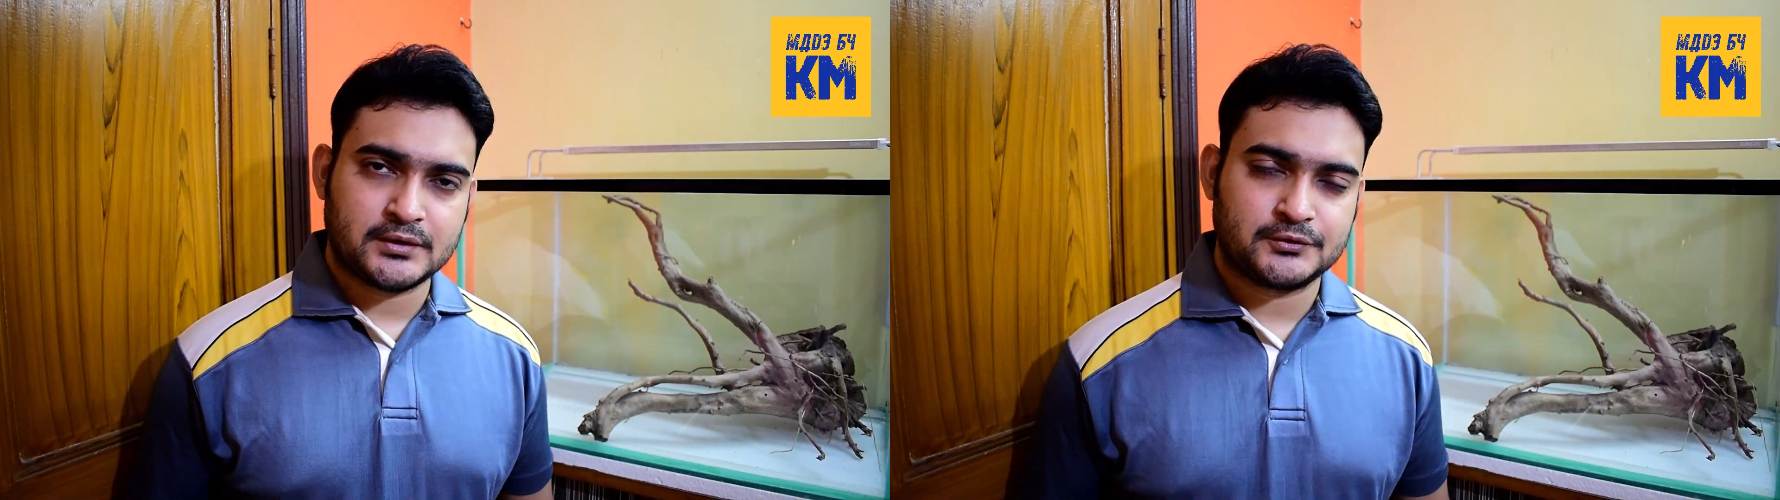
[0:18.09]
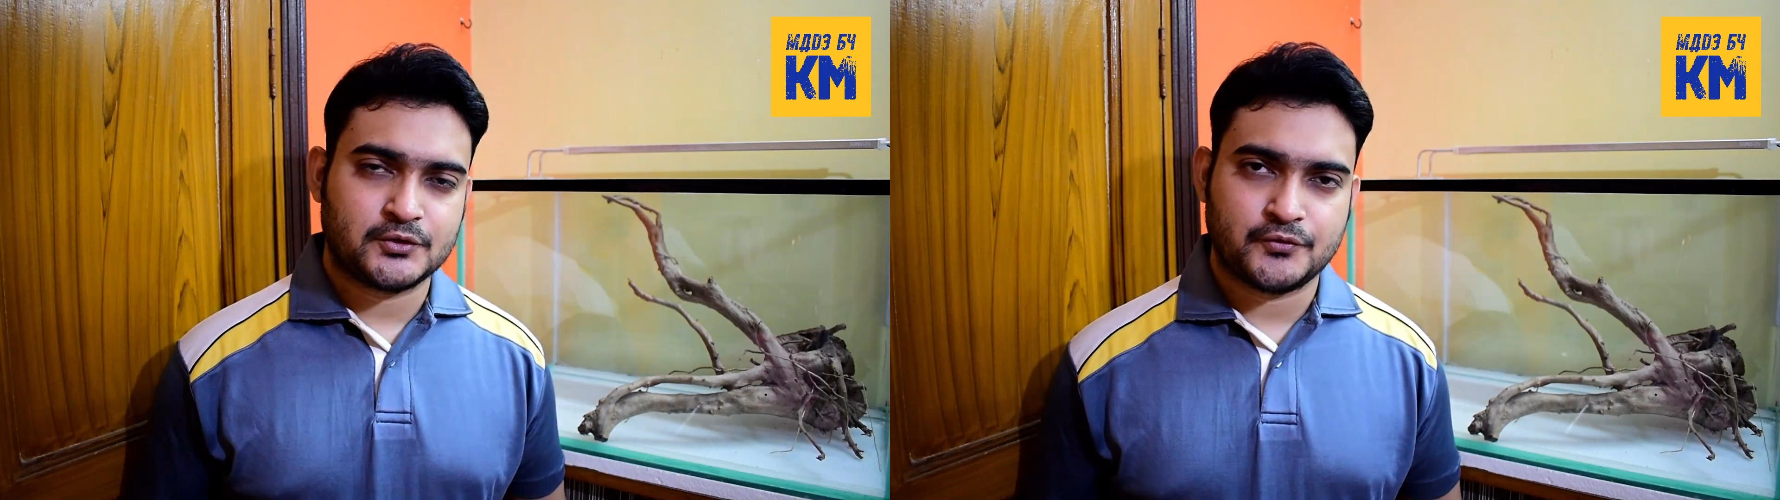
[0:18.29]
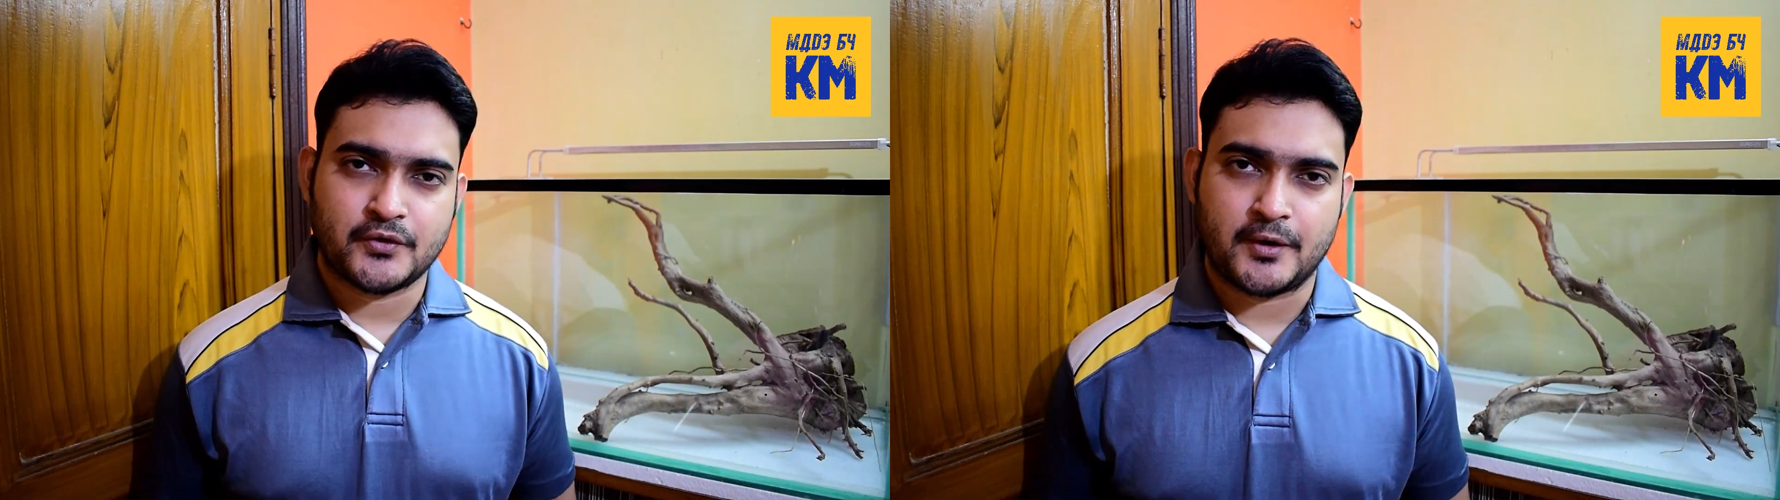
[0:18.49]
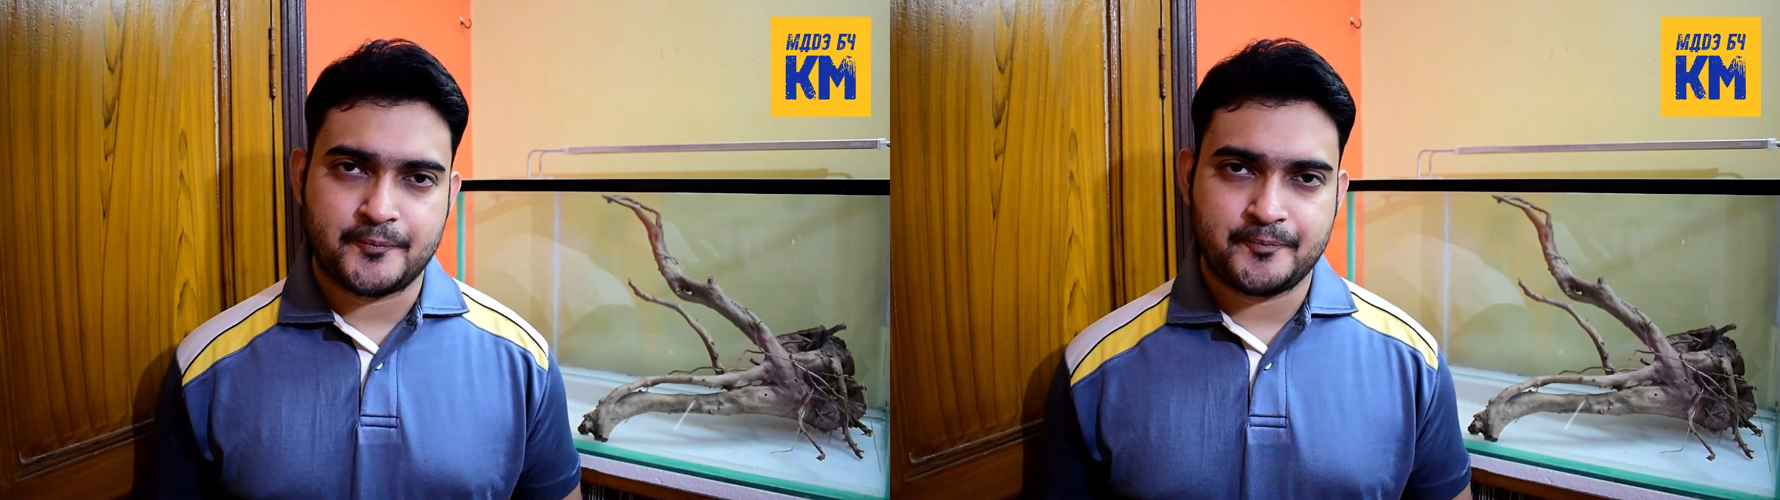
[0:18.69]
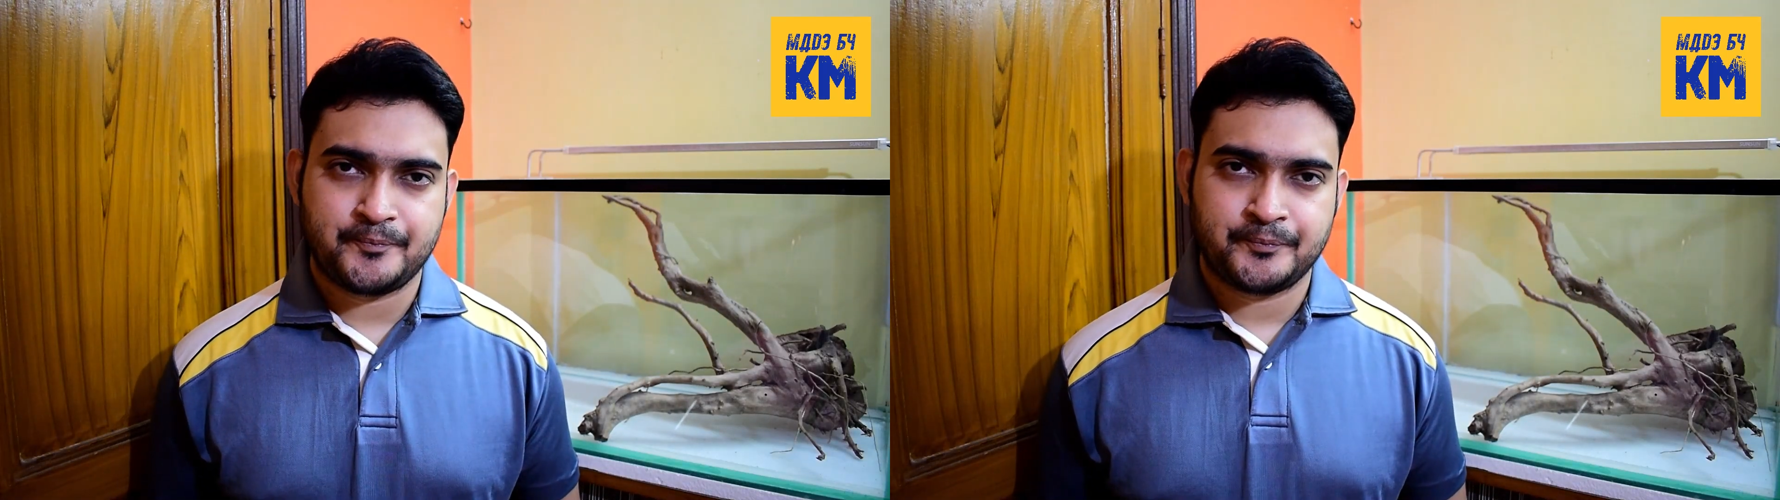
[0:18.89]
results so
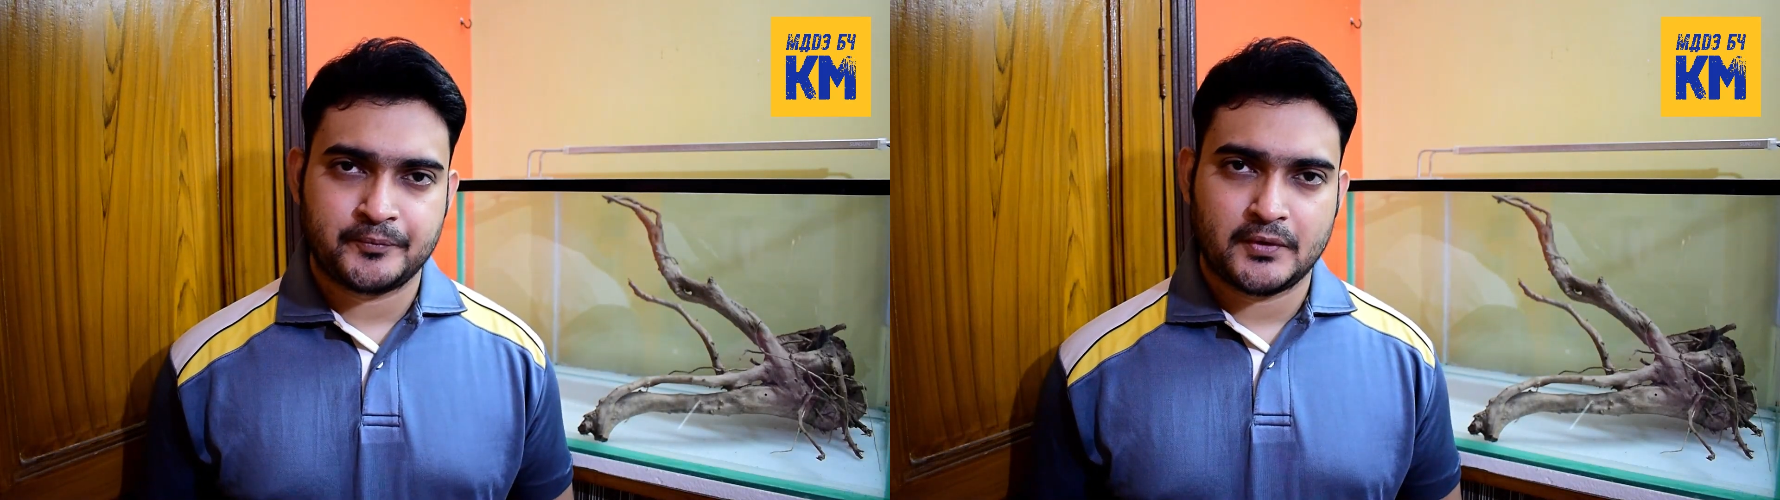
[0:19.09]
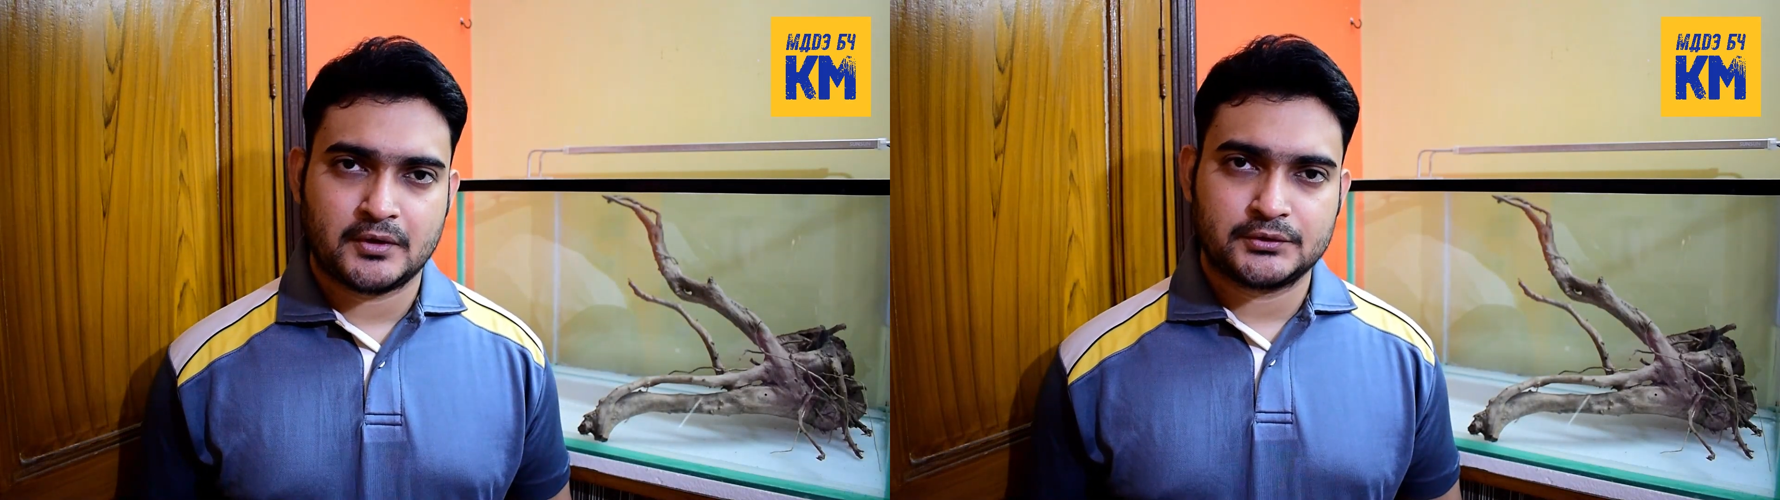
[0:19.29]
far.